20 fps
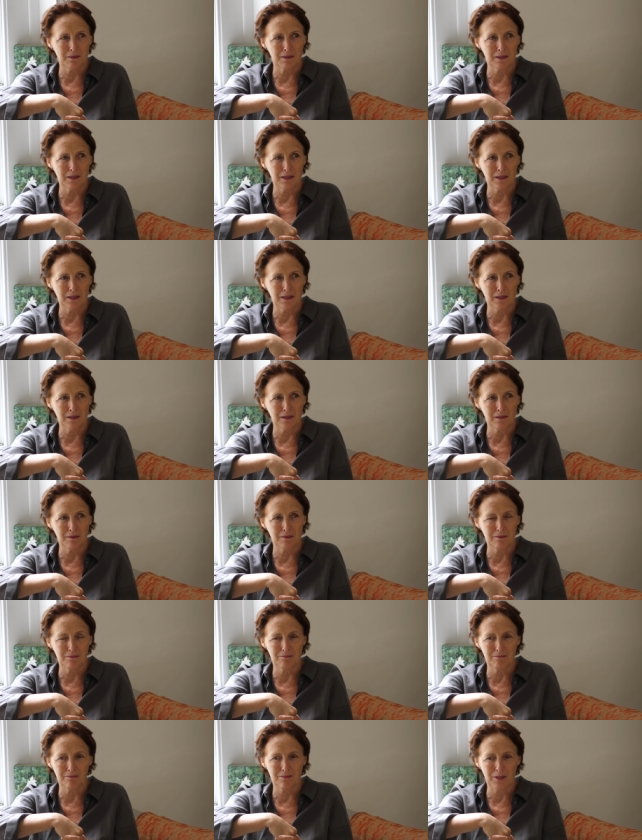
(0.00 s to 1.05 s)
we
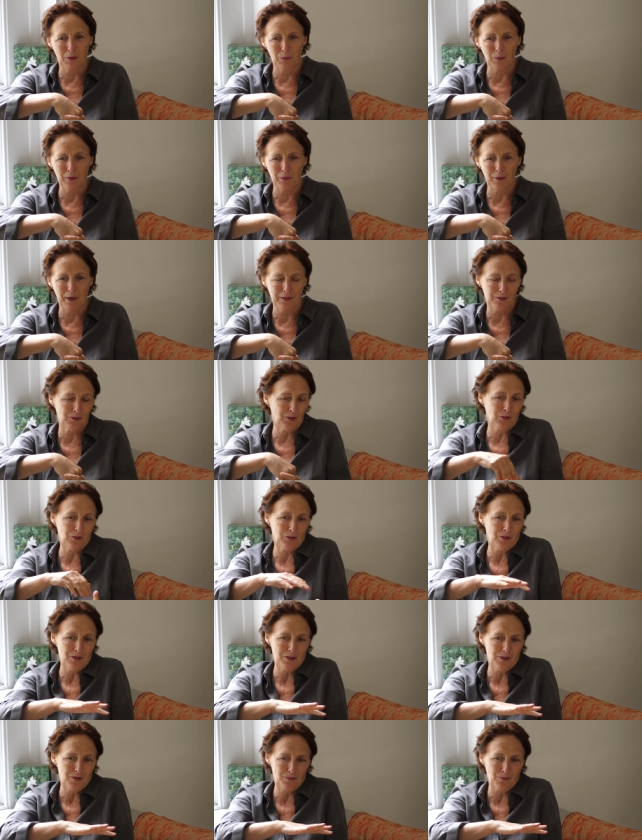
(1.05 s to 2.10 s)
had
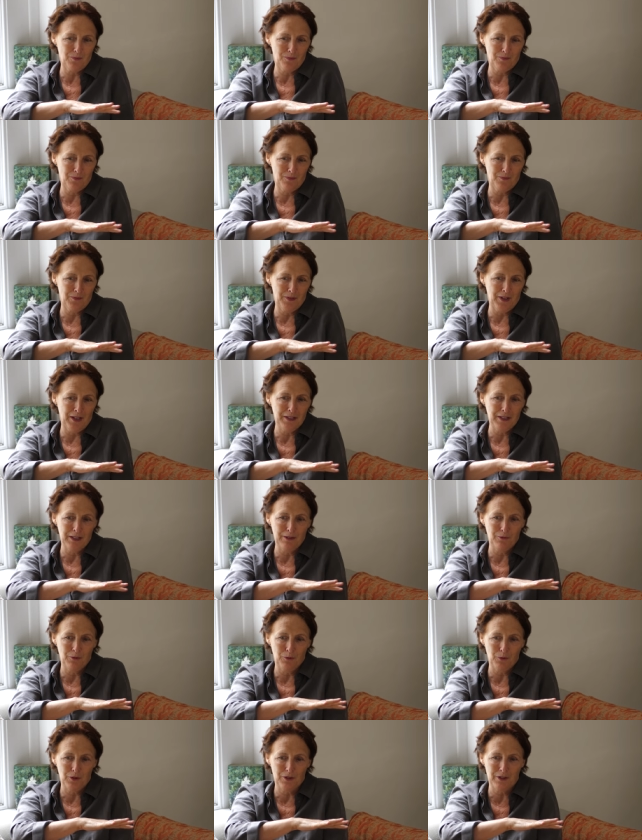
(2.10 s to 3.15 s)
just this
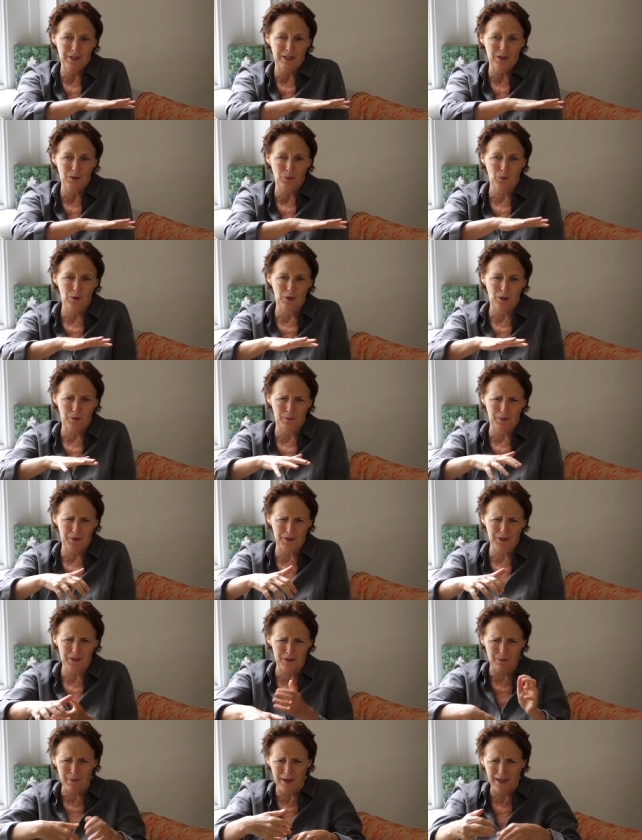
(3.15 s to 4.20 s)
1946 world,
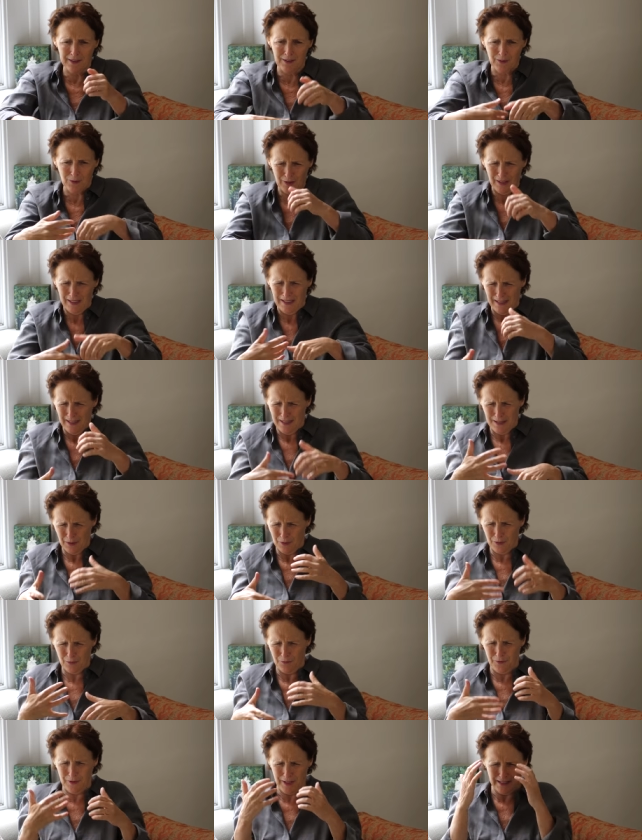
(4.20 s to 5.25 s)
but this man is
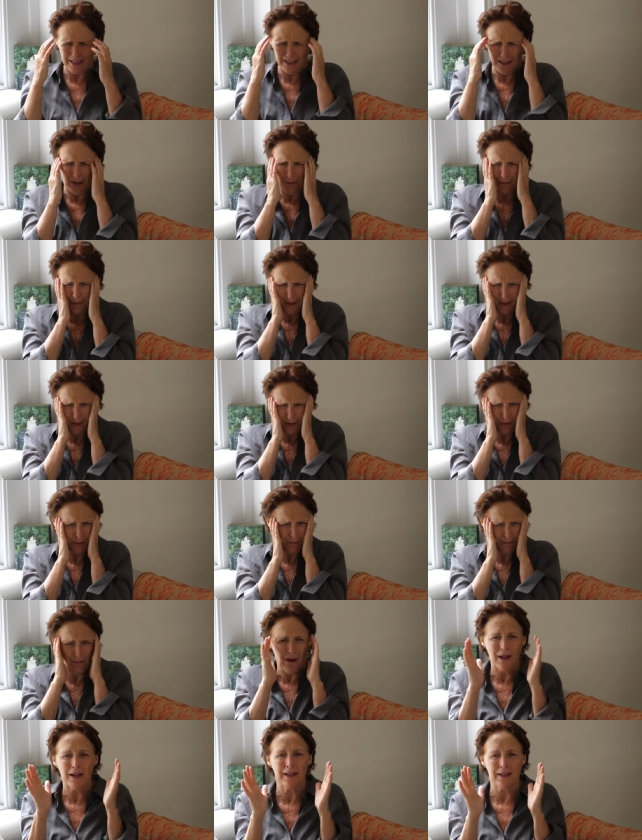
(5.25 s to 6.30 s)
sort of digging up his
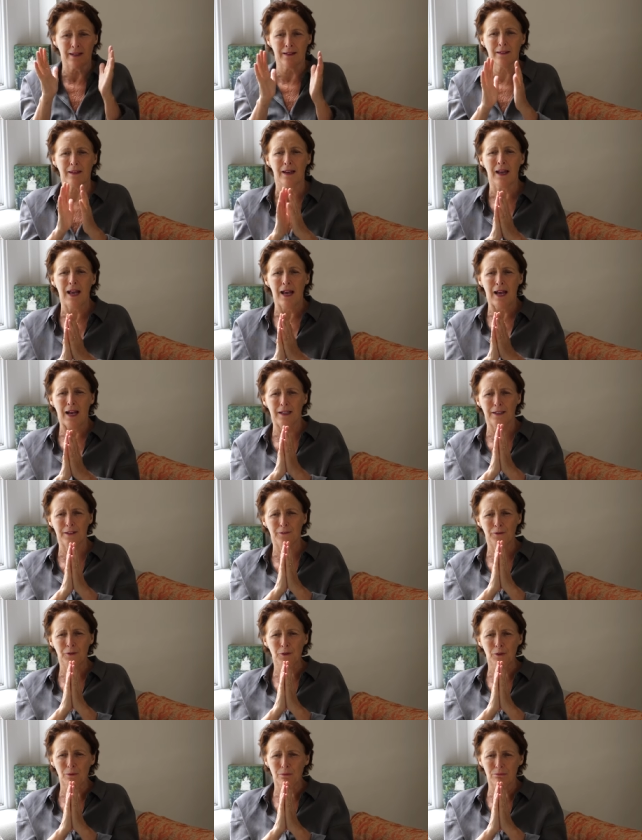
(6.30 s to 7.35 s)
own mind. And
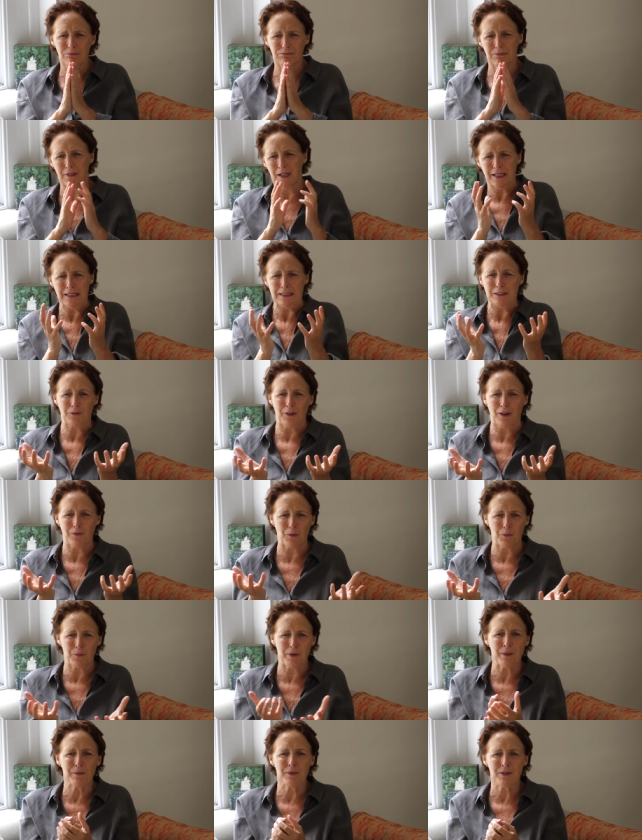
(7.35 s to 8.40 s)
if you kind of have
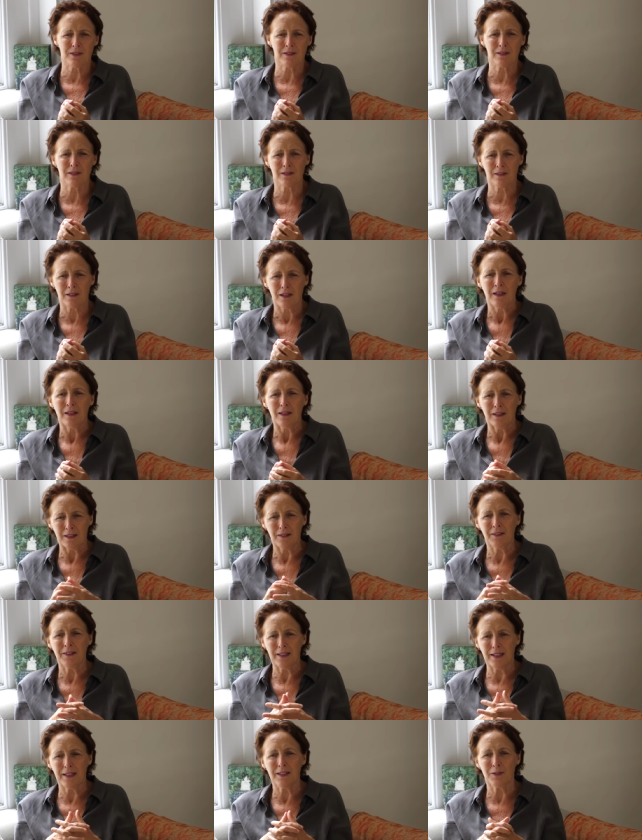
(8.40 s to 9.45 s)
a premise that
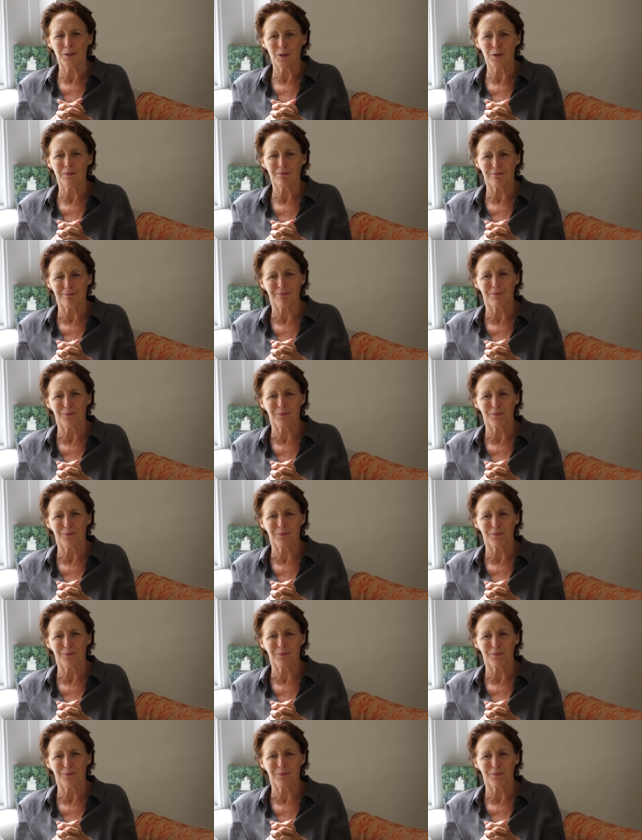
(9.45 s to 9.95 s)
in the end